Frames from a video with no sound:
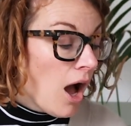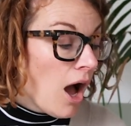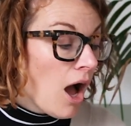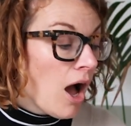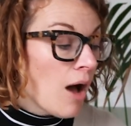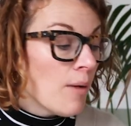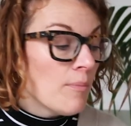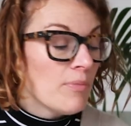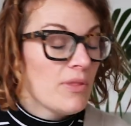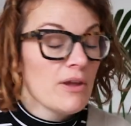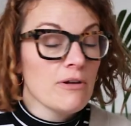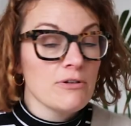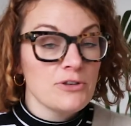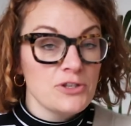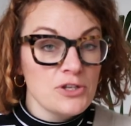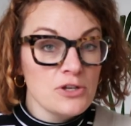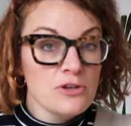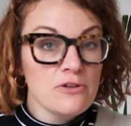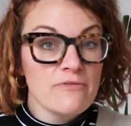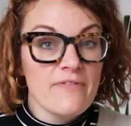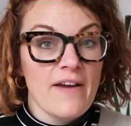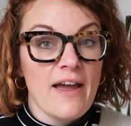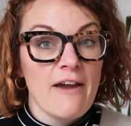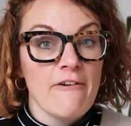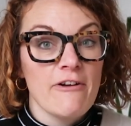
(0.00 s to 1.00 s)
There are
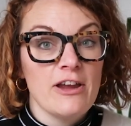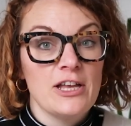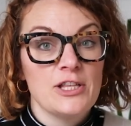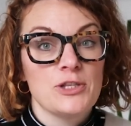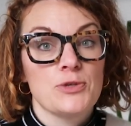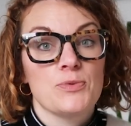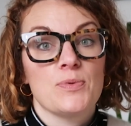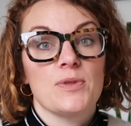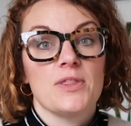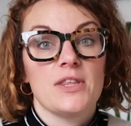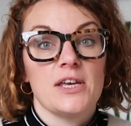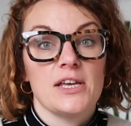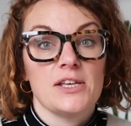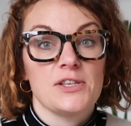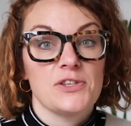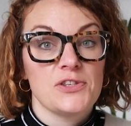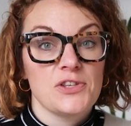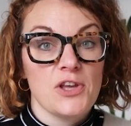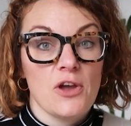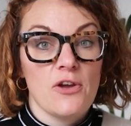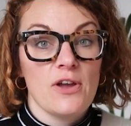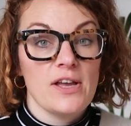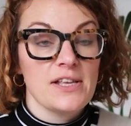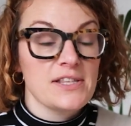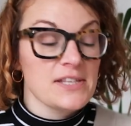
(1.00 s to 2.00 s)
two variants for this.
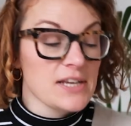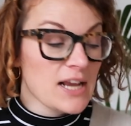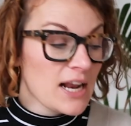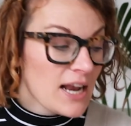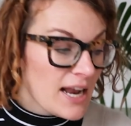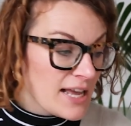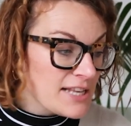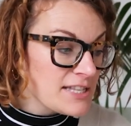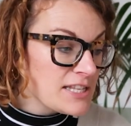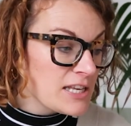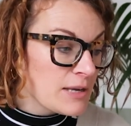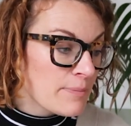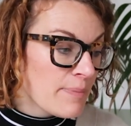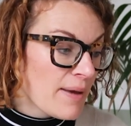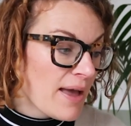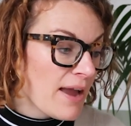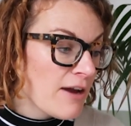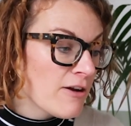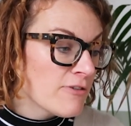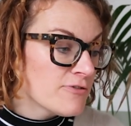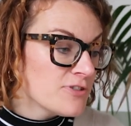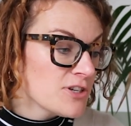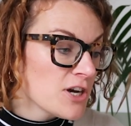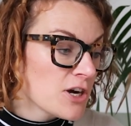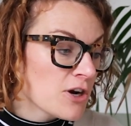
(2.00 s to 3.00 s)
So it's a classic
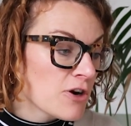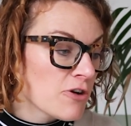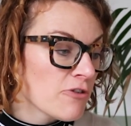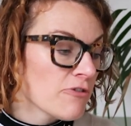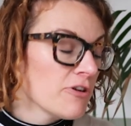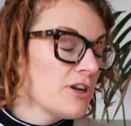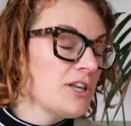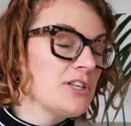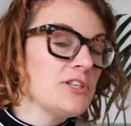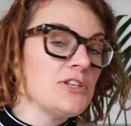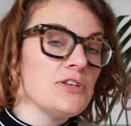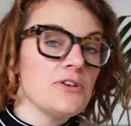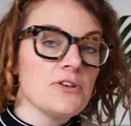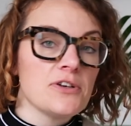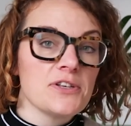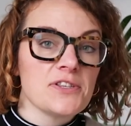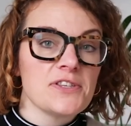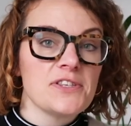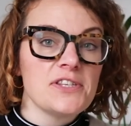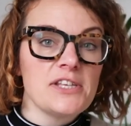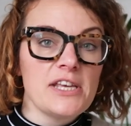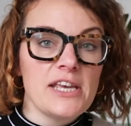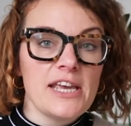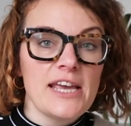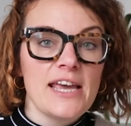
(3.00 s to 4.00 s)
pair of dungarees. You can
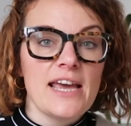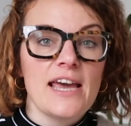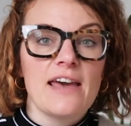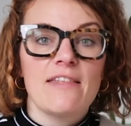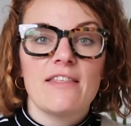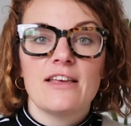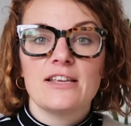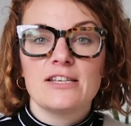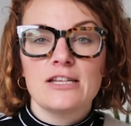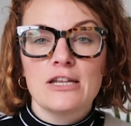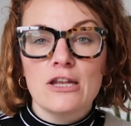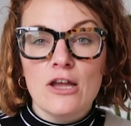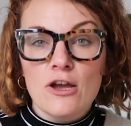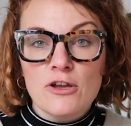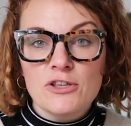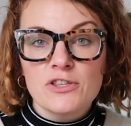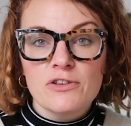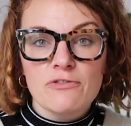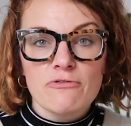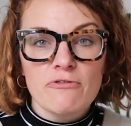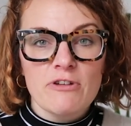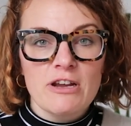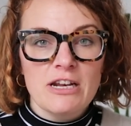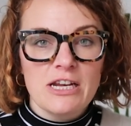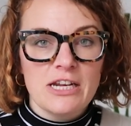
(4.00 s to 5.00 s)
see here there's loads
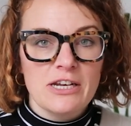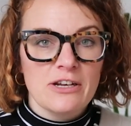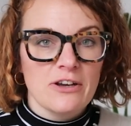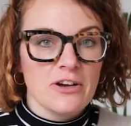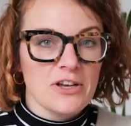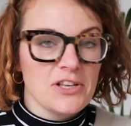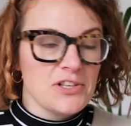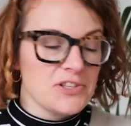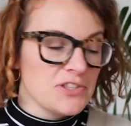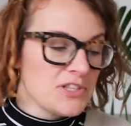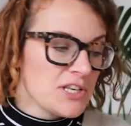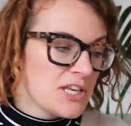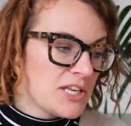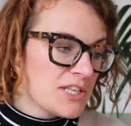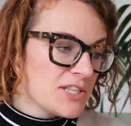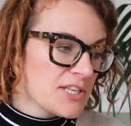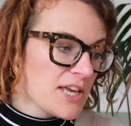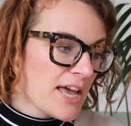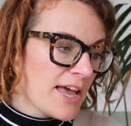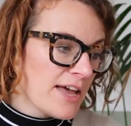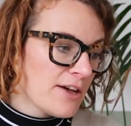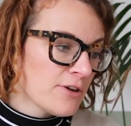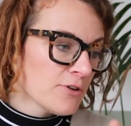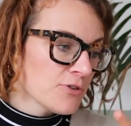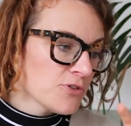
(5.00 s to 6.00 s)
of really nice
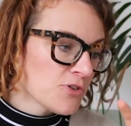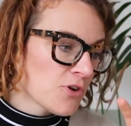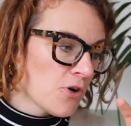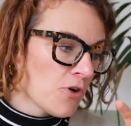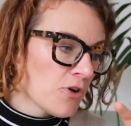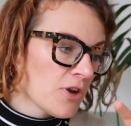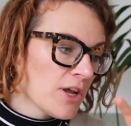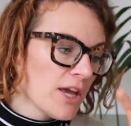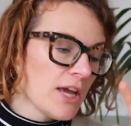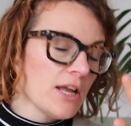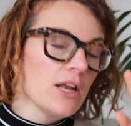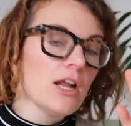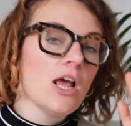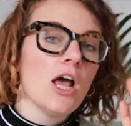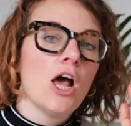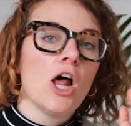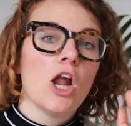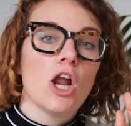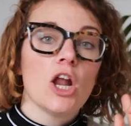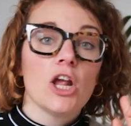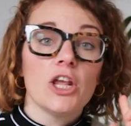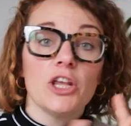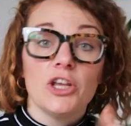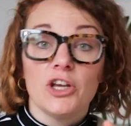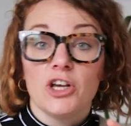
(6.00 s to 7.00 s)
details on it.
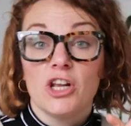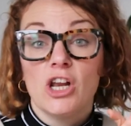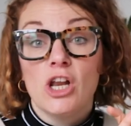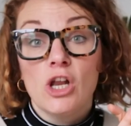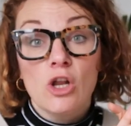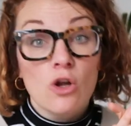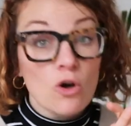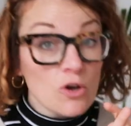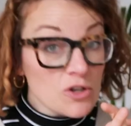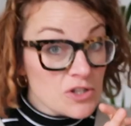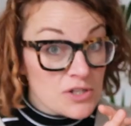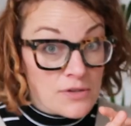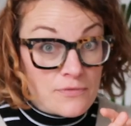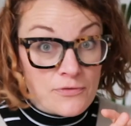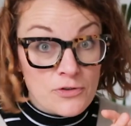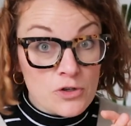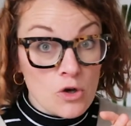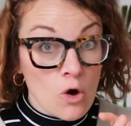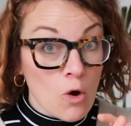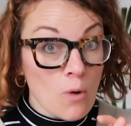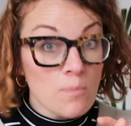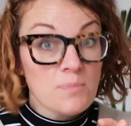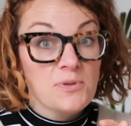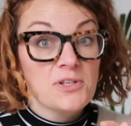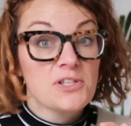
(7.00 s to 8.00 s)
Lots of
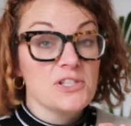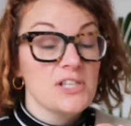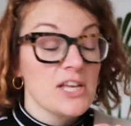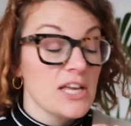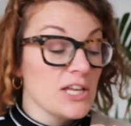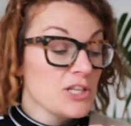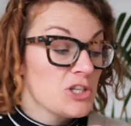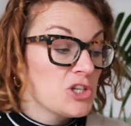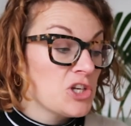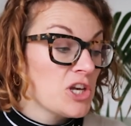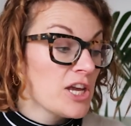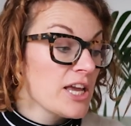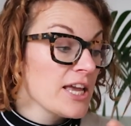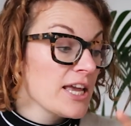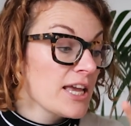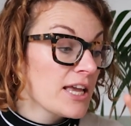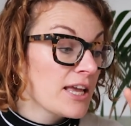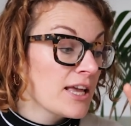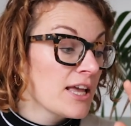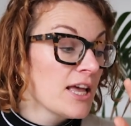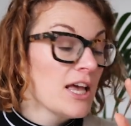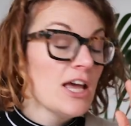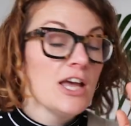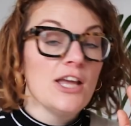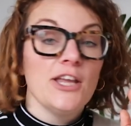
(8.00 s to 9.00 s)
top
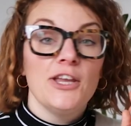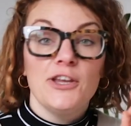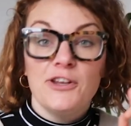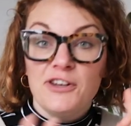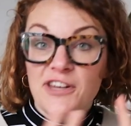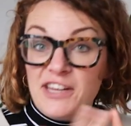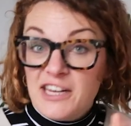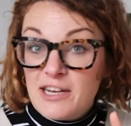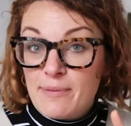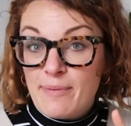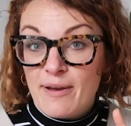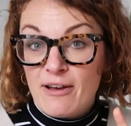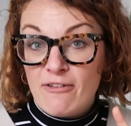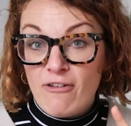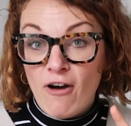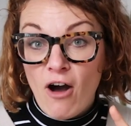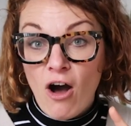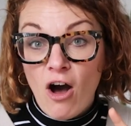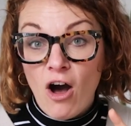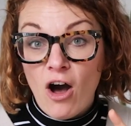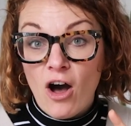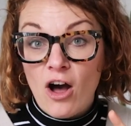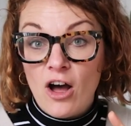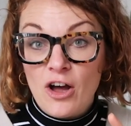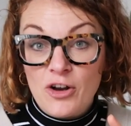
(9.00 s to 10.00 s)
stitching. You need a bit of
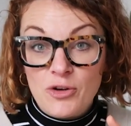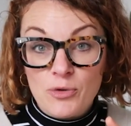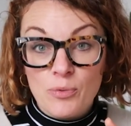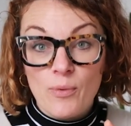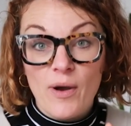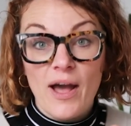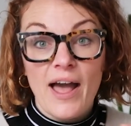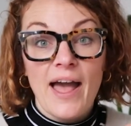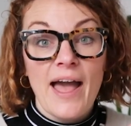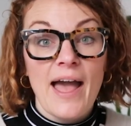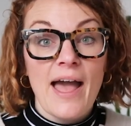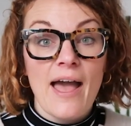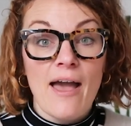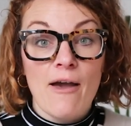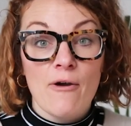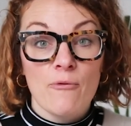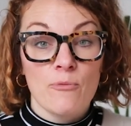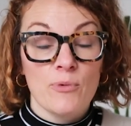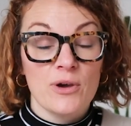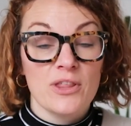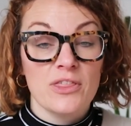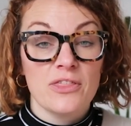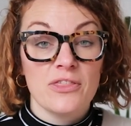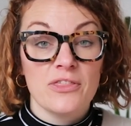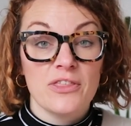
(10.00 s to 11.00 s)
hardware
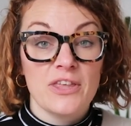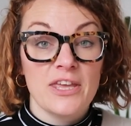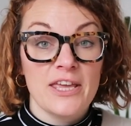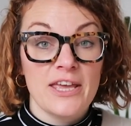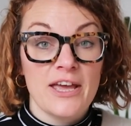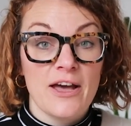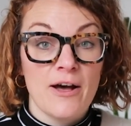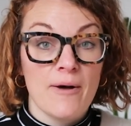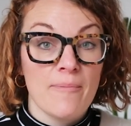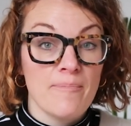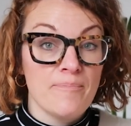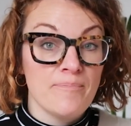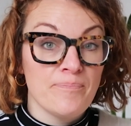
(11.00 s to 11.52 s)
with the